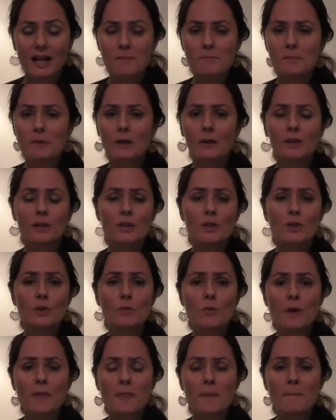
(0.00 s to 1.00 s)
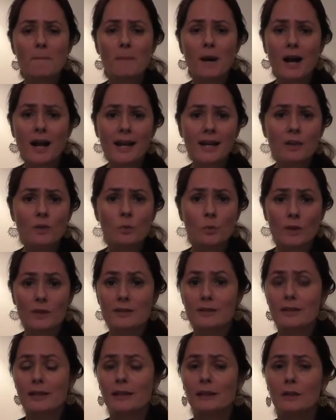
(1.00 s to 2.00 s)
I barely knew what the mind
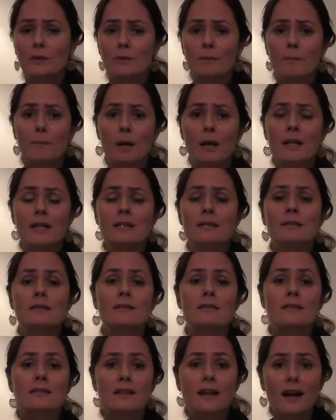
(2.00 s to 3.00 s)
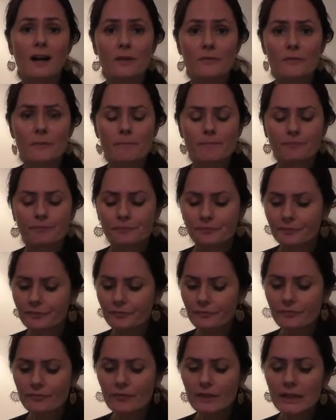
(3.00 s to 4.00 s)
was, let alone mind stuff.
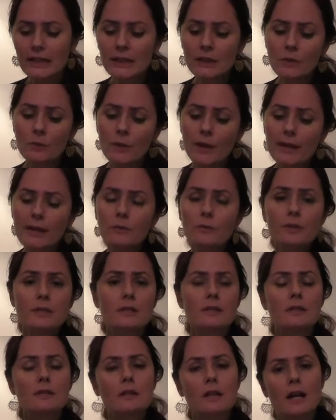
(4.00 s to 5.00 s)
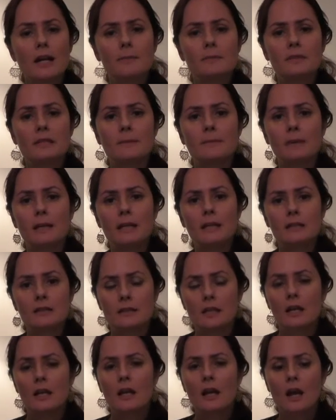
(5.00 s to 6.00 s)
And the way it was described to me
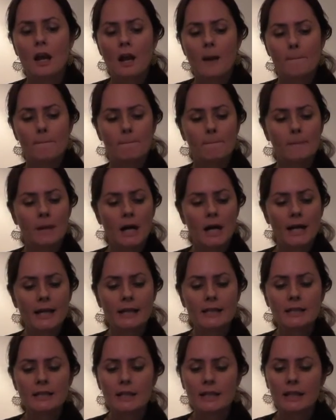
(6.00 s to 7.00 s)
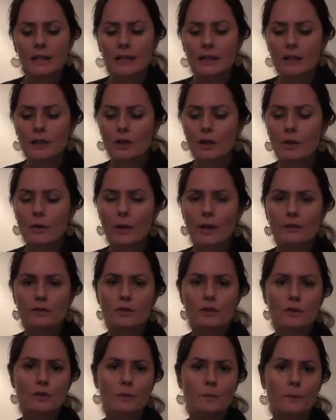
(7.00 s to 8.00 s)
is mind, ego,
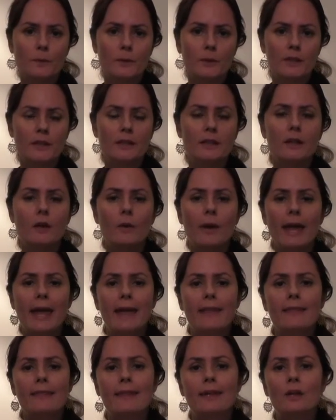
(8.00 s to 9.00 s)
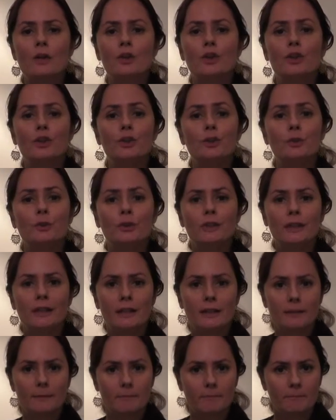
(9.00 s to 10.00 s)
and superego and their
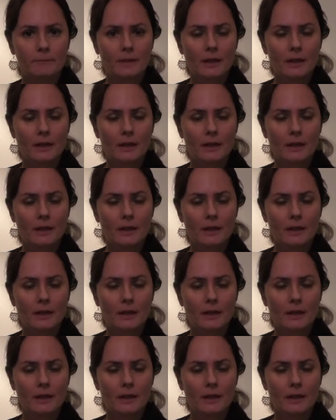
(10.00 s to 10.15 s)
union.